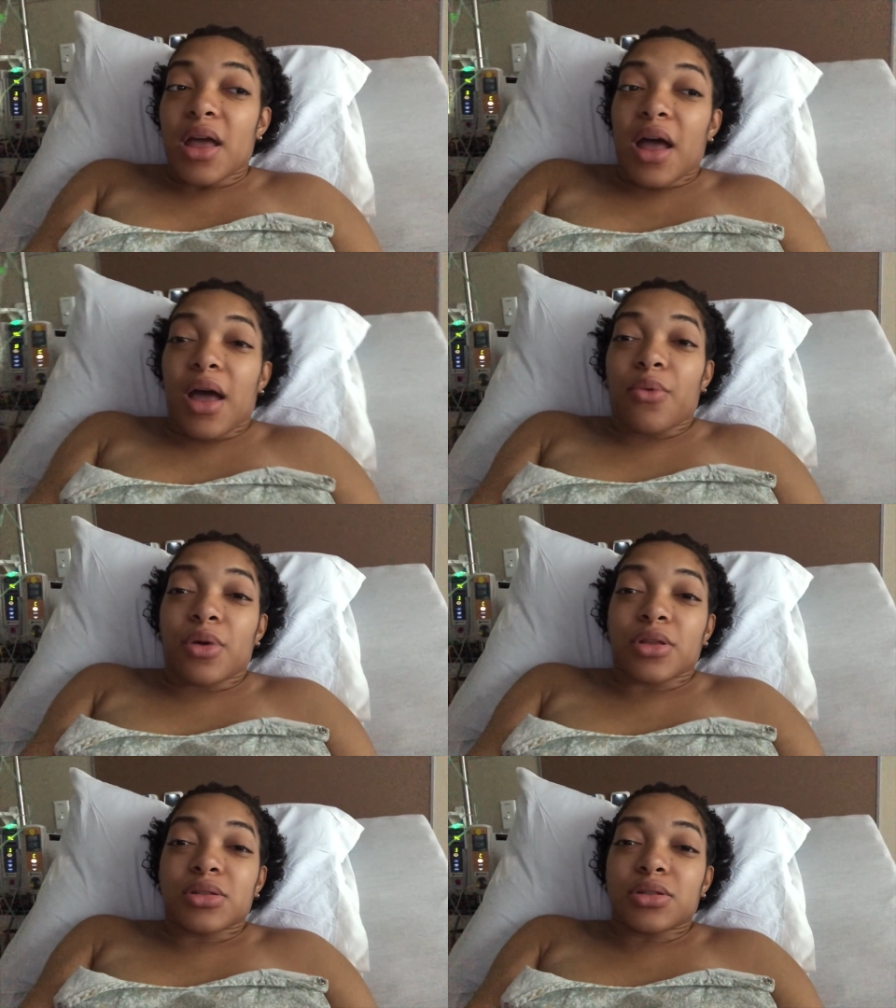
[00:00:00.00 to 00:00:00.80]
I
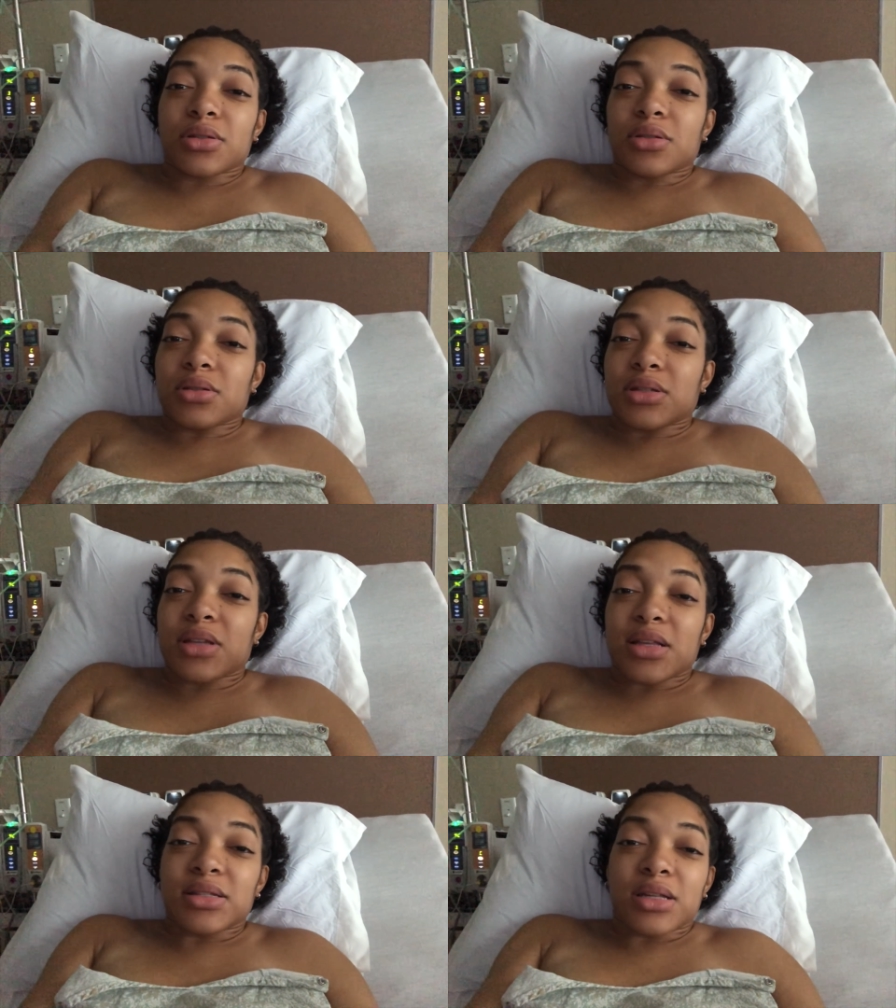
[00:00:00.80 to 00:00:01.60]
went to
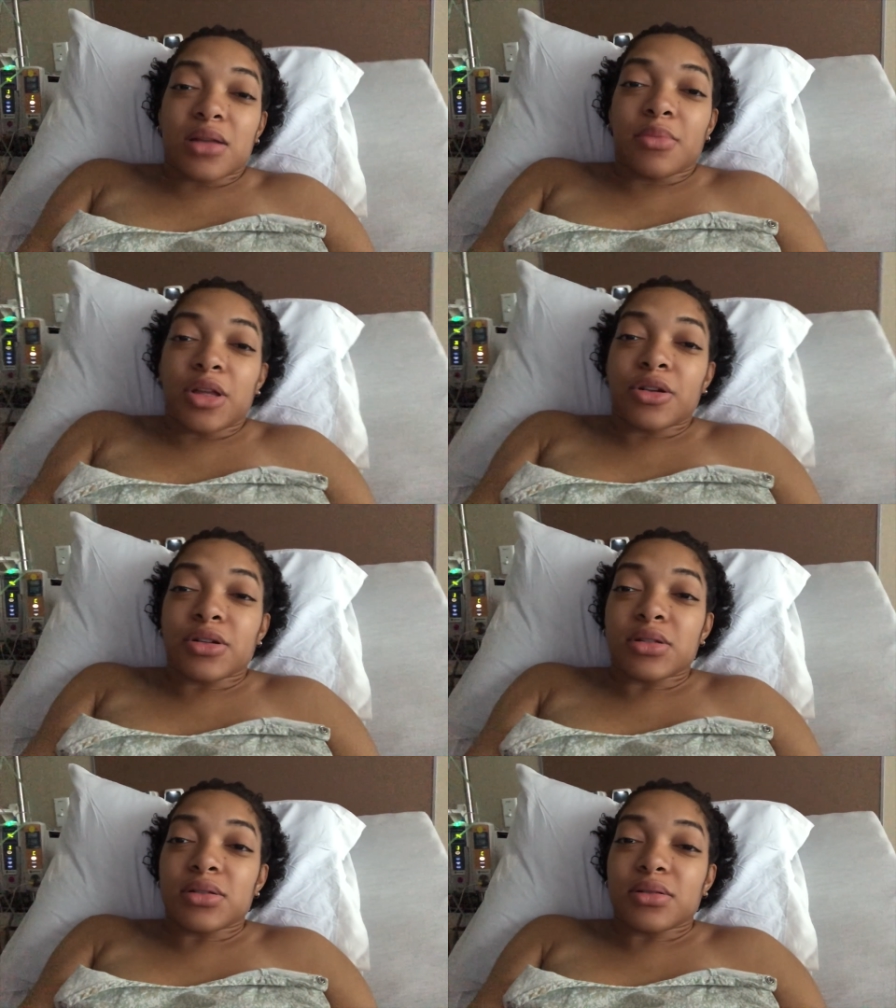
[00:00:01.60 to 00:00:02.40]
ten
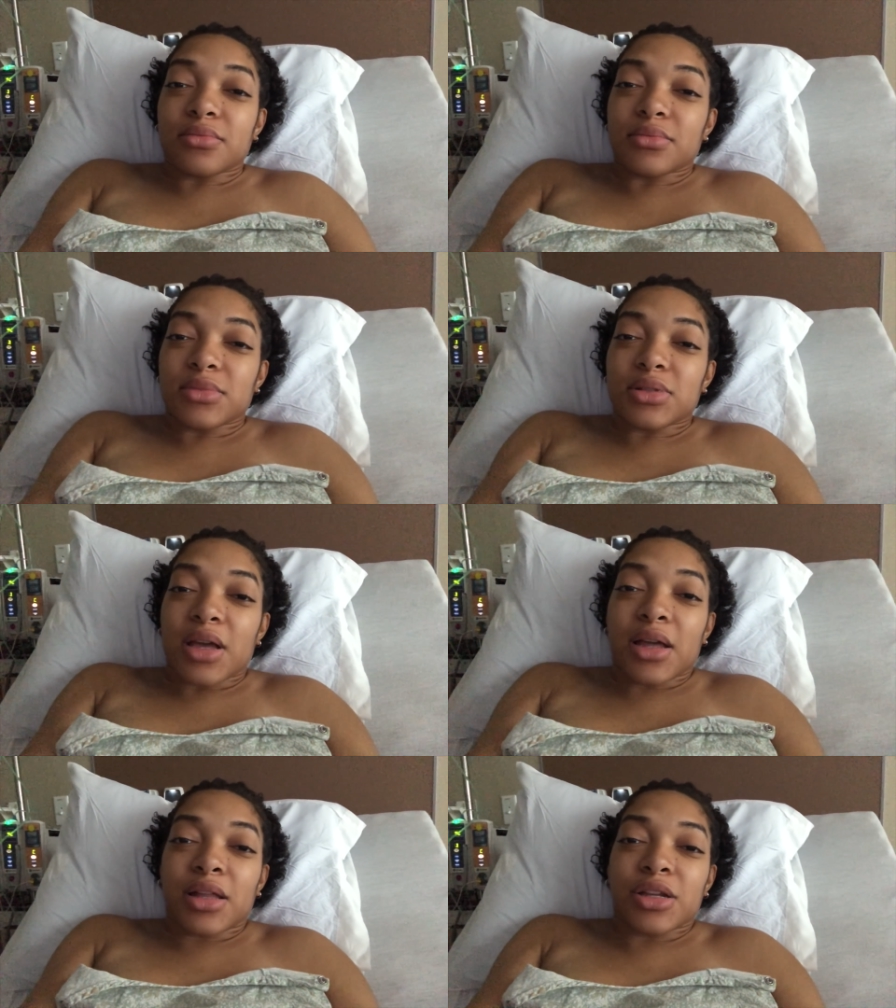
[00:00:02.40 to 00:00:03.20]
centimeters
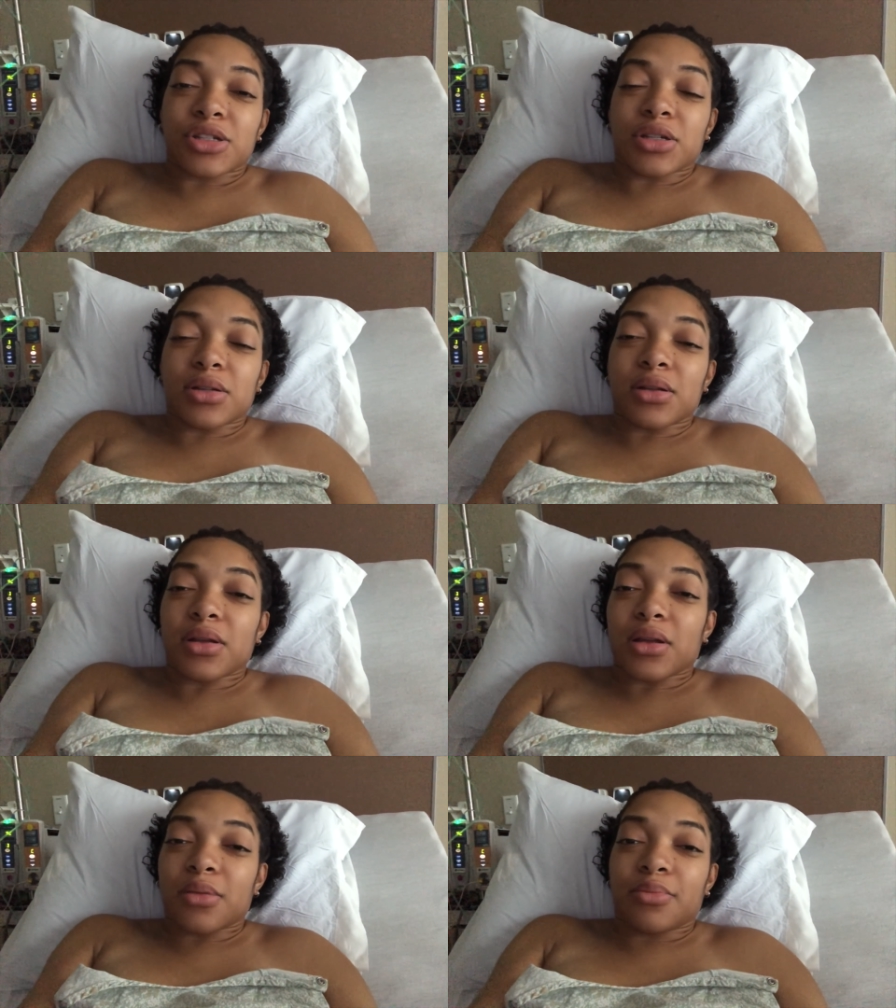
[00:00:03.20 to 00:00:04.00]
dilation,
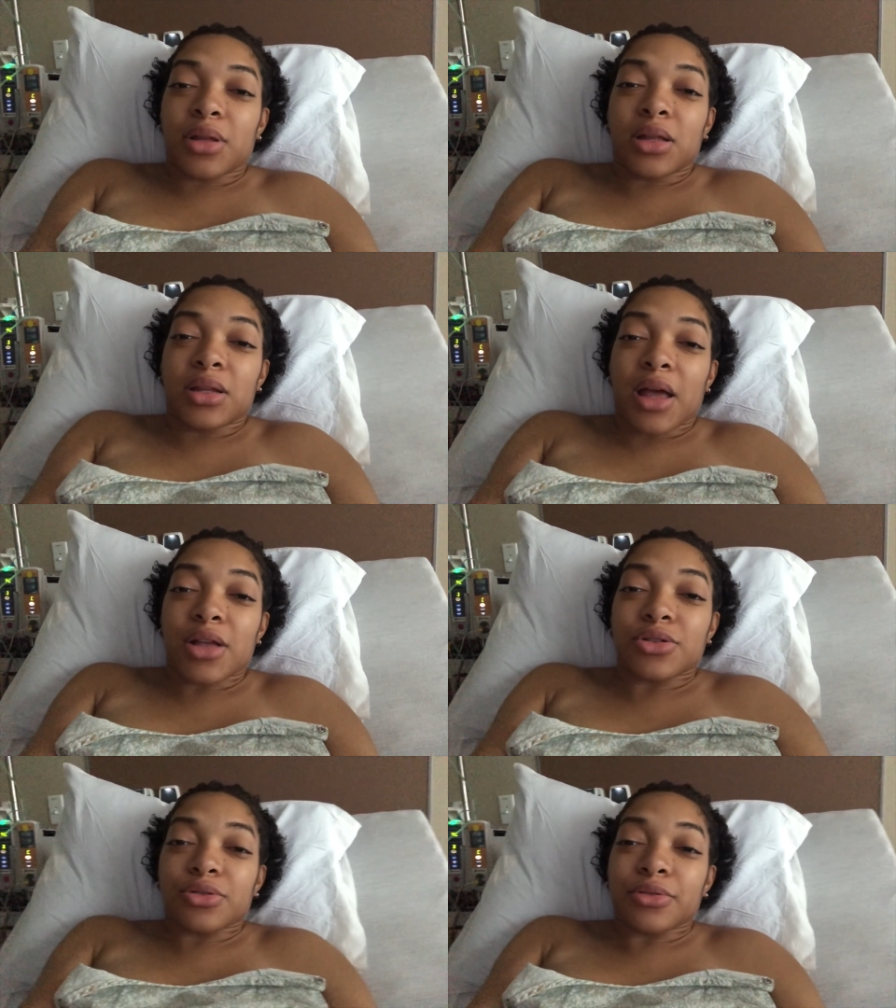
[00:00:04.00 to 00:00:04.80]
completely
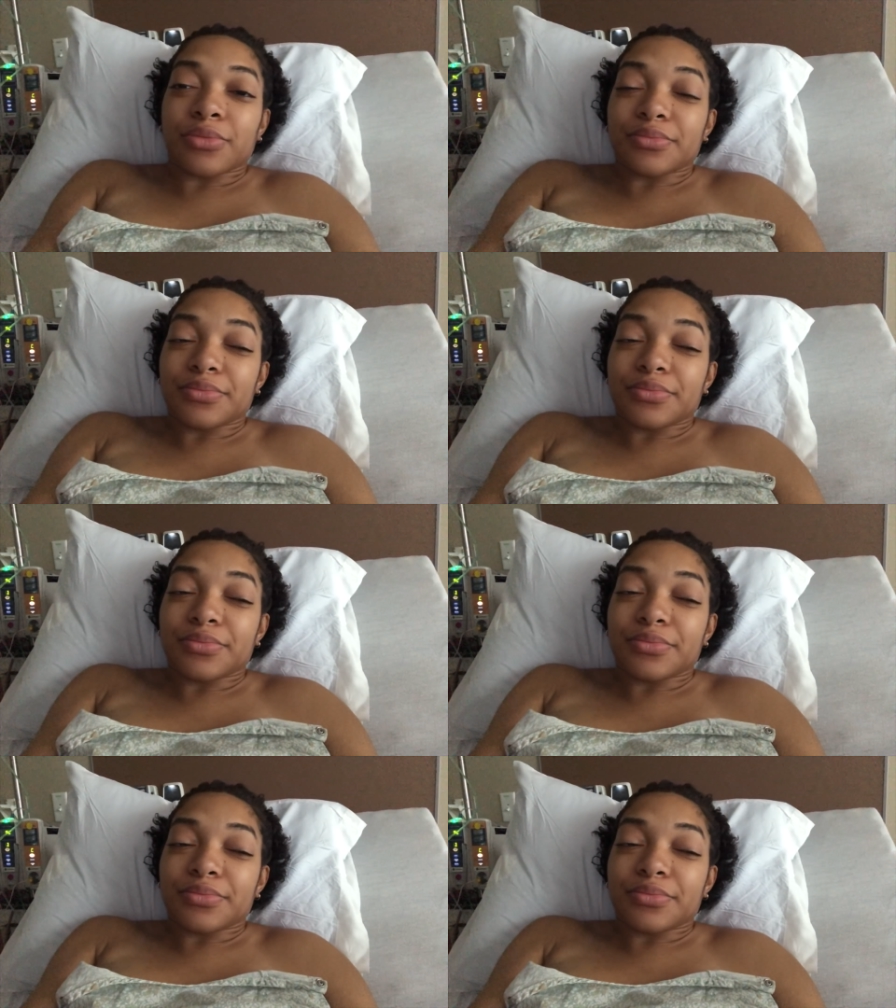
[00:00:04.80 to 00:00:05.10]
natural,